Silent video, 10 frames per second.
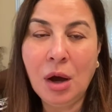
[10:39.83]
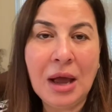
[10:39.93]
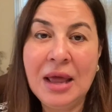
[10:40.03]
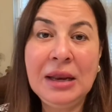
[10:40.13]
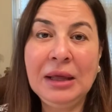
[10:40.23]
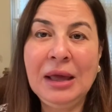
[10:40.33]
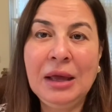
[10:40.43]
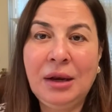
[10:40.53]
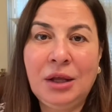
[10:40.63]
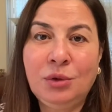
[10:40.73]
And
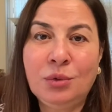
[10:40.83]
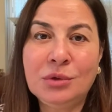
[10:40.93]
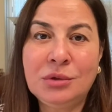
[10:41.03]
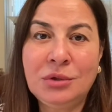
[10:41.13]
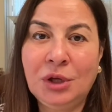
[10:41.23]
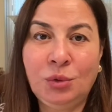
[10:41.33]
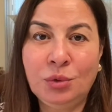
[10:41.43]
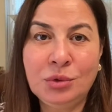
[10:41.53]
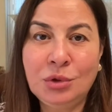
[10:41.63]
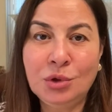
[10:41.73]
again, it was
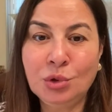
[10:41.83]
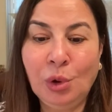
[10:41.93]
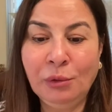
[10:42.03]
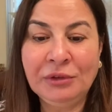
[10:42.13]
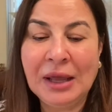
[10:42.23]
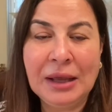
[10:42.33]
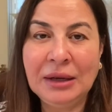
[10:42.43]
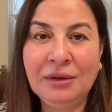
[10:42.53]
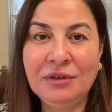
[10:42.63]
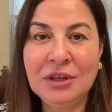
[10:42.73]
resolved
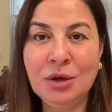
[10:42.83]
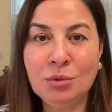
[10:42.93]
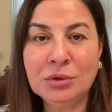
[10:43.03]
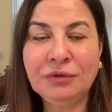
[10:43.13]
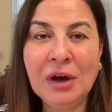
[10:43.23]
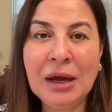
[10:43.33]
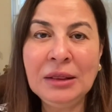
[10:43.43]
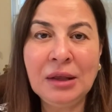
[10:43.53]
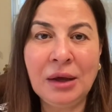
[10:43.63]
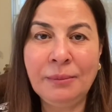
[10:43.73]
and everything was
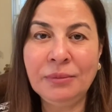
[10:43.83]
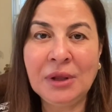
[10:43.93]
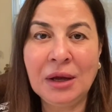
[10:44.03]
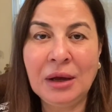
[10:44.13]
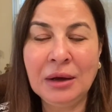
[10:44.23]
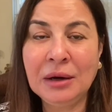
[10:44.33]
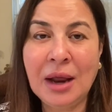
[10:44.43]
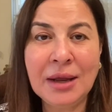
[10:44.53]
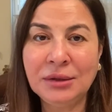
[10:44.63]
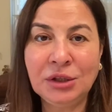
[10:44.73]
fine. The
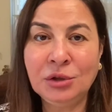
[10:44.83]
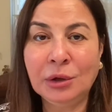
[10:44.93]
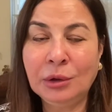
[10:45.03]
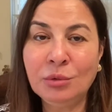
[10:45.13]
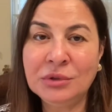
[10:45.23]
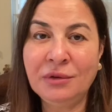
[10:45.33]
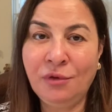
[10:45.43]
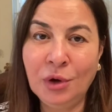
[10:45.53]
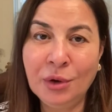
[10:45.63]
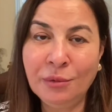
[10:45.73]
client did not lose the
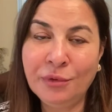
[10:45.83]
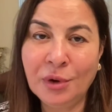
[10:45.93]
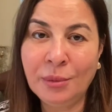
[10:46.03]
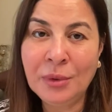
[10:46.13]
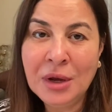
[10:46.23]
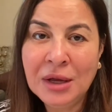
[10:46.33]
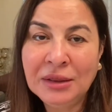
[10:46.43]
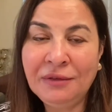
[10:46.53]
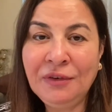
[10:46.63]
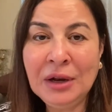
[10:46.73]
volume from
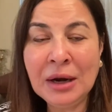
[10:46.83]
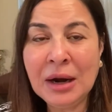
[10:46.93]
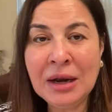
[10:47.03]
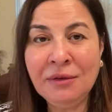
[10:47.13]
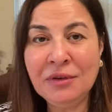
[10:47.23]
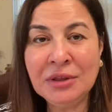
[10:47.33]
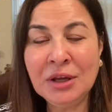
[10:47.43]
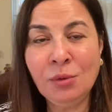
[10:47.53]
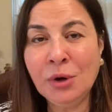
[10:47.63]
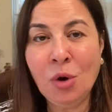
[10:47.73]
the filler, and
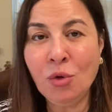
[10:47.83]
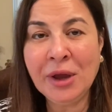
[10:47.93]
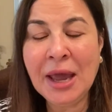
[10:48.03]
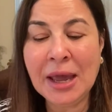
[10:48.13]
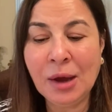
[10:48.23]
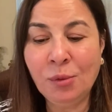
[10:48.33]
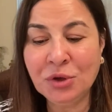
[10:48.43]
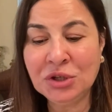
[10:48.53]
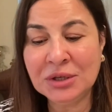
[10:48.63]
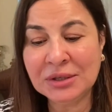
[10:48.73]
everything went okay,
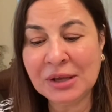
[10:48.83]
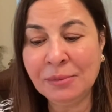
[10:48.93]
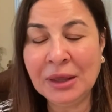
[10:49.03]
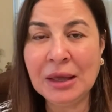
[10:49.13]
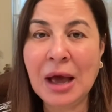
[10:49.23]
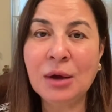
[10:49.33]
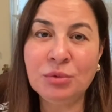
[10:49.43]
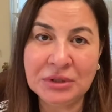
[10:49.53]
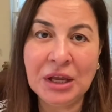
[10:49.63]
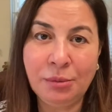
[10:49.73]
which is something I
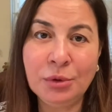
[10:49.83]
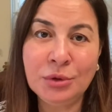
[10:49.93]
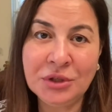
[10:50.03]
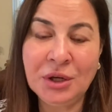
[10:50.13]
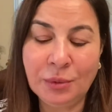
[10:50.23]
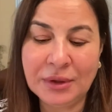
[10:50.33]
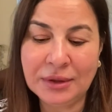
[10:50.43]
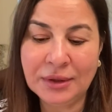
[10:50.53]
was able to deal with.